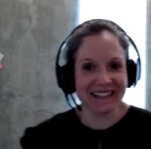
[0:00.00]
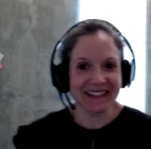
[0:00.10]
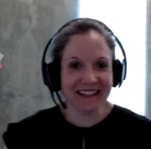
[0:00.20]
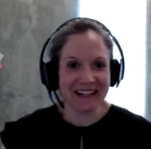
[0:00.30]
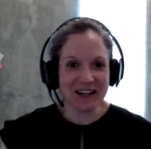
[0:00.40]

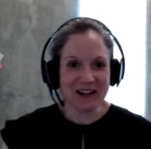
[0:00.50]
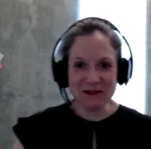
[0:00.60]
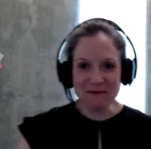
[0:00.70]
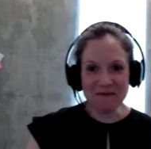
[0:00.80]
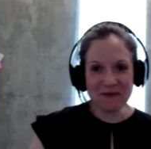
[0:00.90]

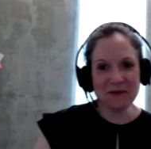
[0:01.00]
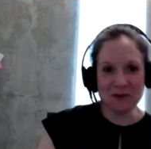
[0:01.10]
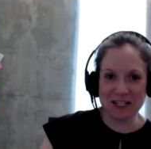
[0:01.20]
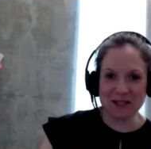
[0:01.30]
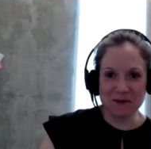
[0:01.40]
um,
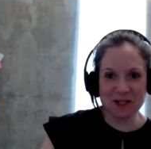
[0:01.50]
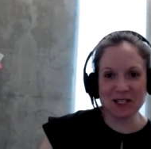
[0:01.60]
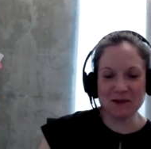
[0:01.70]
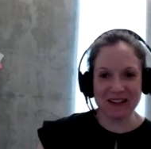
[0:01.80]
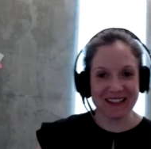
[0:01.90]
which, which
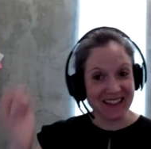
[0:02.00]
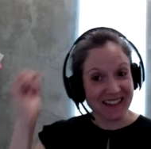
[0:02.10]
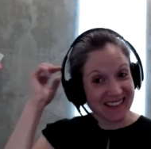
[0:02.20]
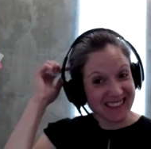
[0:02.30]
is a big thing